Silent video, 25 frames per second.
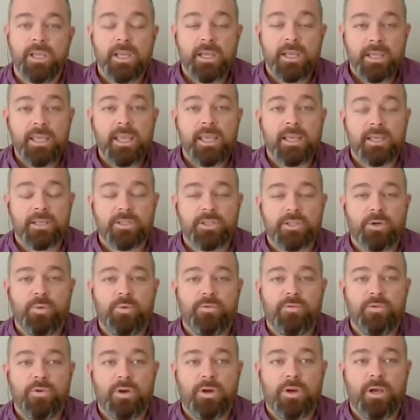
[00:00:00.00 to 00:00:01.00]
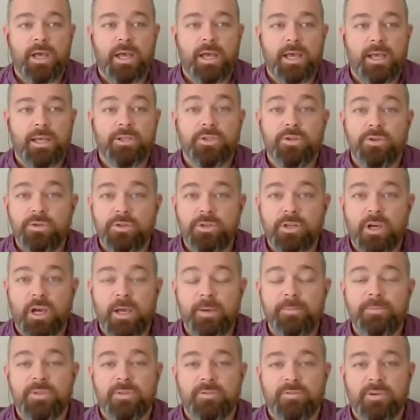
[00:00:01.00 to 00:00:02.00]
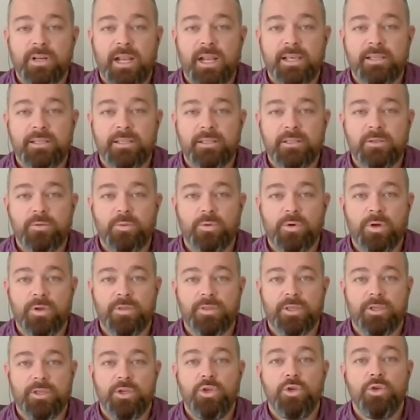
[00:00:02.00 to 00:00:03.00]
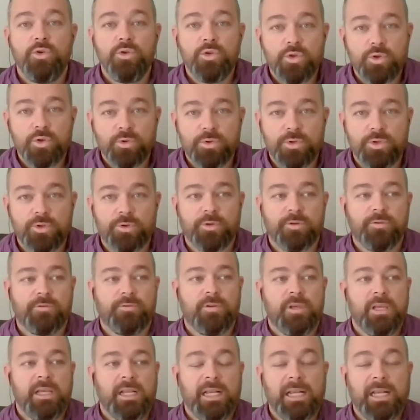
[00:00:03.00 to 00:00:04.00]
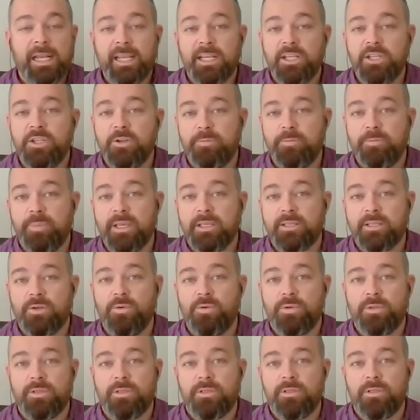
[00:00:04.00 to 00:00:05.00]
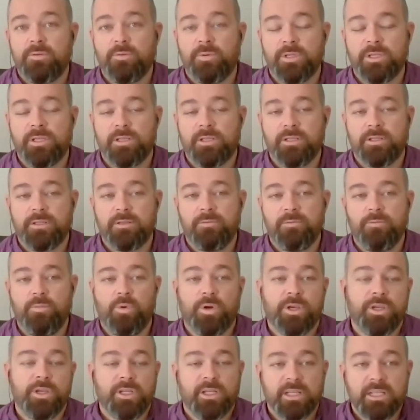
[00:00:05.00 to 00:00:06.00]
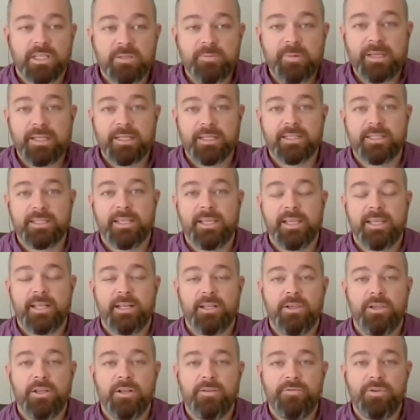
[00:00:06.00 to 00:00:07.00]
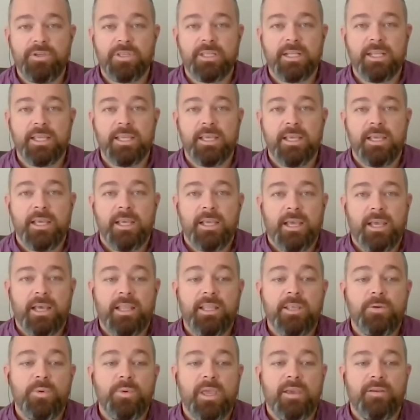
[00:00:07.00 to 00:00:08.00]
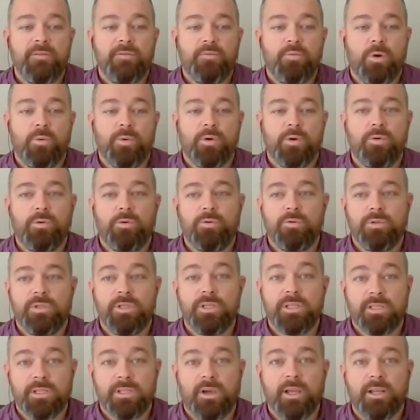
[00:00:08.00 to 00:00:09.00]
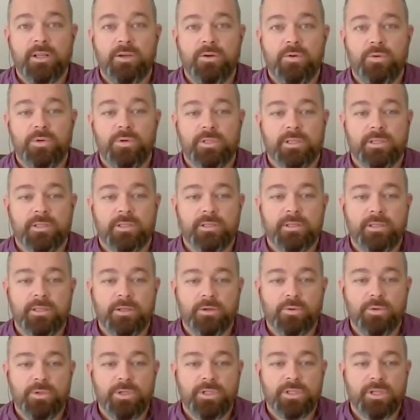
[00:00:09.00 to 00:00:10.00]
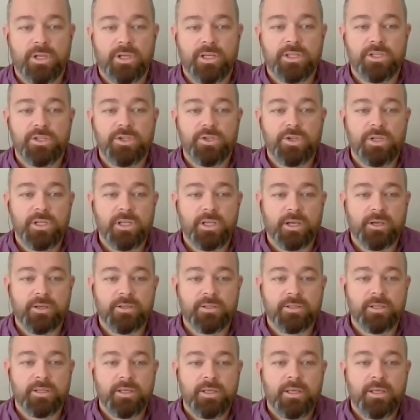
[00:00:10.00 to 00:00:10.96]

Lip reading: Yeah, so we've got two types of classes. We've got the usual sort of lecture-based courses, which is what you'd expect to see at a university. And then we have what we call design courses or design studios.